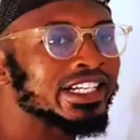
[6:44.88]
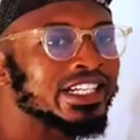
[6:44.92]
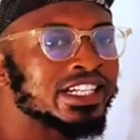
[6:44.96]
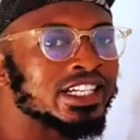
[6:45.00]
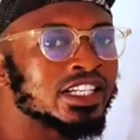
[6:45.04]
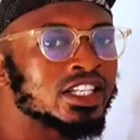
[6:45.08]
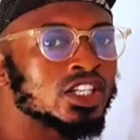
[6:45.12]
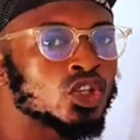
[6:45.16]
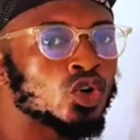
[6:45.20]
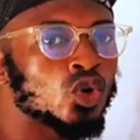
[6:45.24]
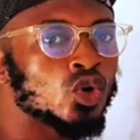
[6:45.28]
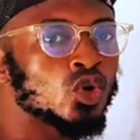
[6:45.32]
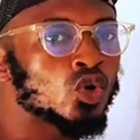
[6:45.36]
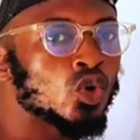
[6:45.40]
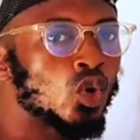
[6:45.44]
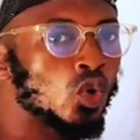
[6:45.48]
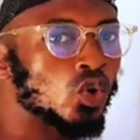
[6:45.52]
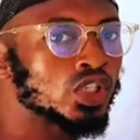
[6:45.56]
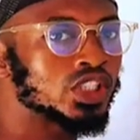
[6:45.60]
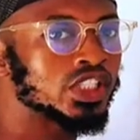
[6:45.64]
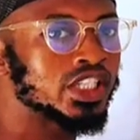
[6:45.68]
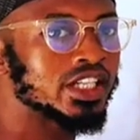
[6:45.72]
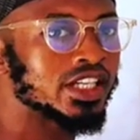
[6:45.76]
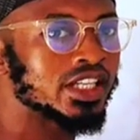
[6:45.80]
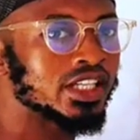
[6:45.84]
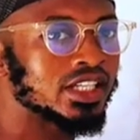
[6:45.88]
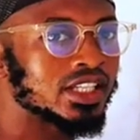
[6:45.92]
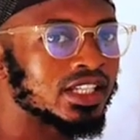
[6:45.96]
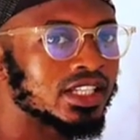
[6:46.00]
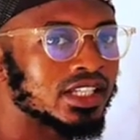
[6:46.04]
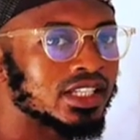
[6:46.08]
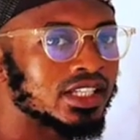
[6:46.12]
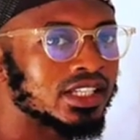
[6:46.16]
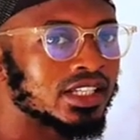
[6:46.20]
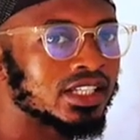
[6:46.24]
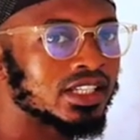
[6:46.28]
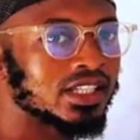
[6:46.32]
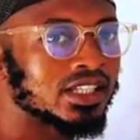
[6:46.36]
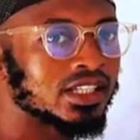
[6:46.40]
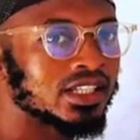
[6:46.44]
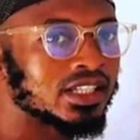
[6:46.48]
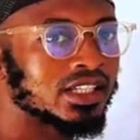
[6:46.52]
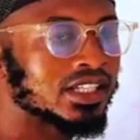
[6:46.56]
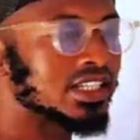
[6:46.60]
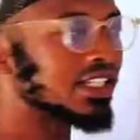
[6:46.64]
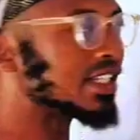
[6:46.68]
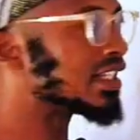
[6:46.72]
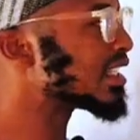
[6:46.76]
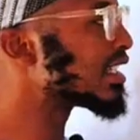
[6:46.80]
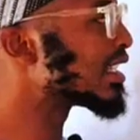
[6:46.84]
dín ní ogóje
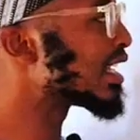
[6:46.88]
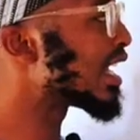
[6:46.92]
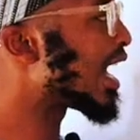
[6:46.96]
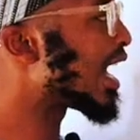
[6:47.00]
is